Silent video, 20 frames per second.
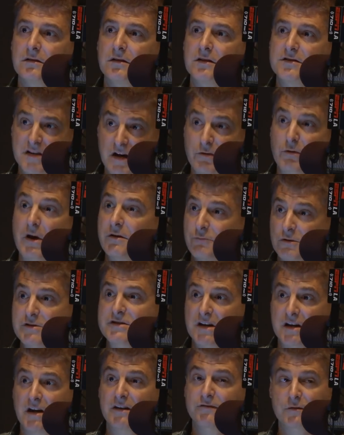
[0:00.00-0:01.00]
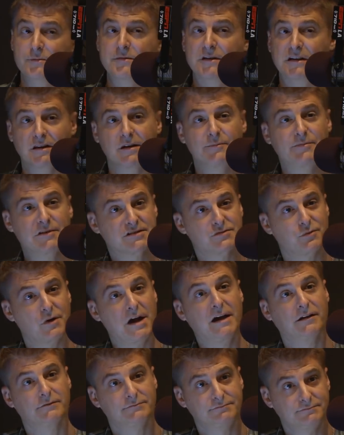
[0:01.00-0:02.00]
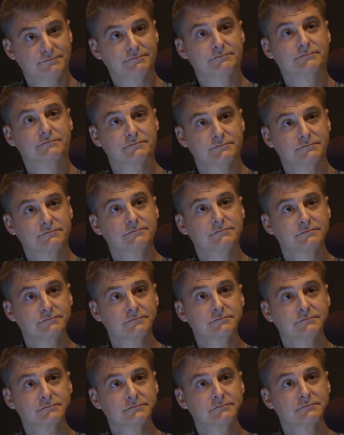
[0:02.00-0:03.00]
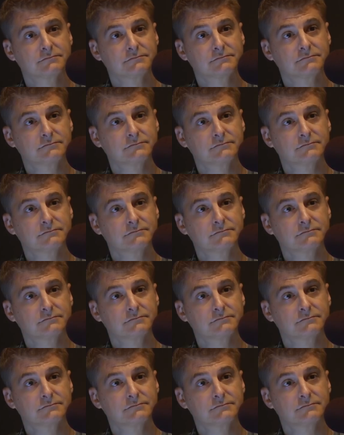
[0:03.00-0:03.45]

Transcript: Right? Yeah. Is that right? Was it cut from the Olympics? Wow! Just recently, yeah. But it's